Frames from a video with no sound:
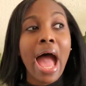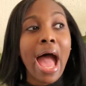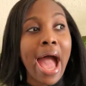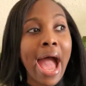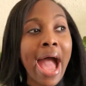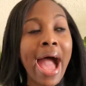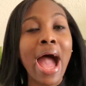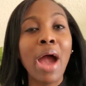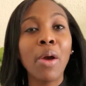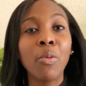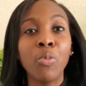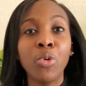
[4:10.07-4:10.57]

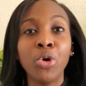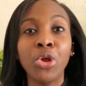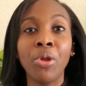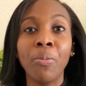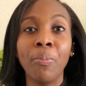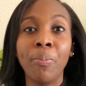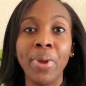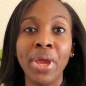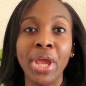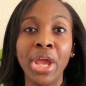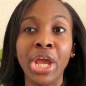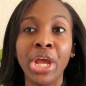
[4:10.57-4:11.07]
I would
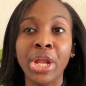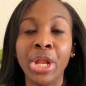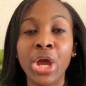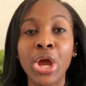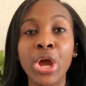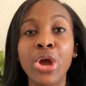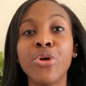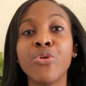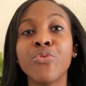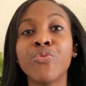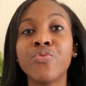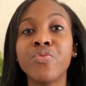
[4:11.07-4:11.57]
have been
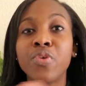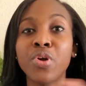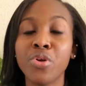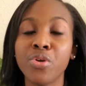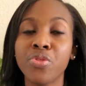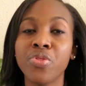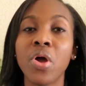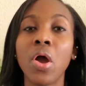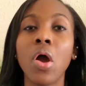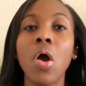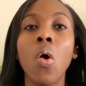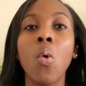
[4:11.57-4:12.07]

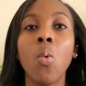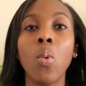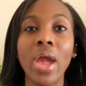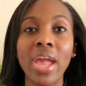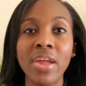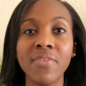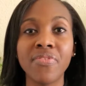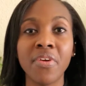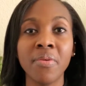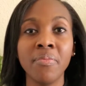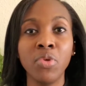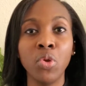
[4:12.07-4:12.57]
further away
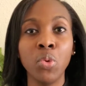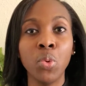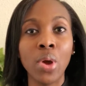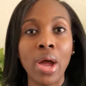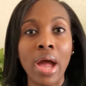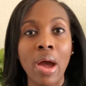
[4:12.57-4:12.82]
from you.